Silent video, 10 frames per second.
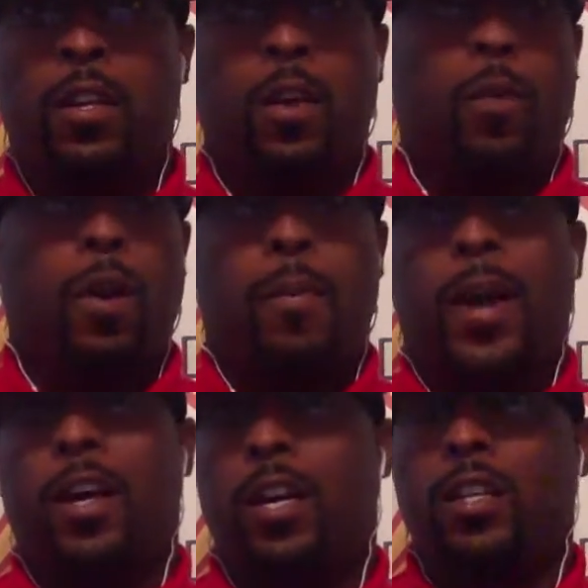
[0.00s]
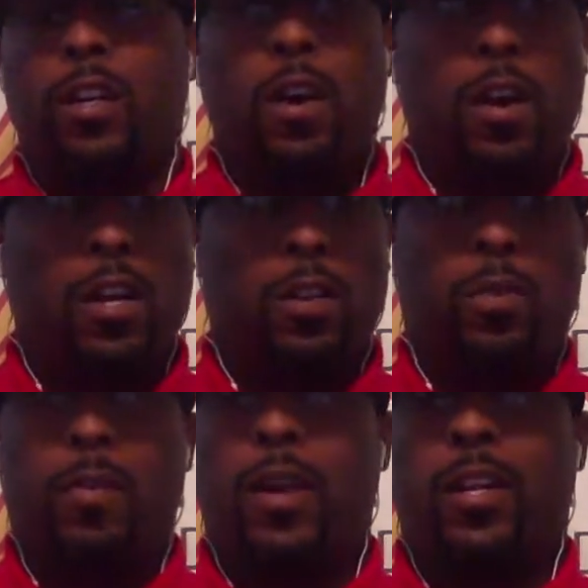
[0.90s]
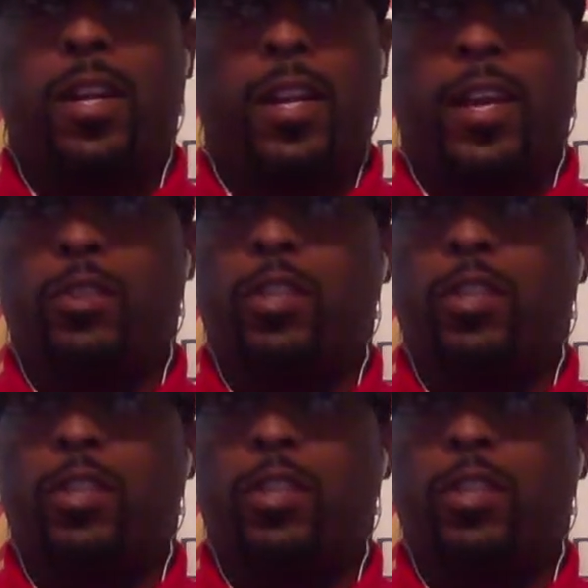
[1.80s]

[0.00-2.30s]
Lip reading: Don't worry about the undercard. Don't worry about none of that.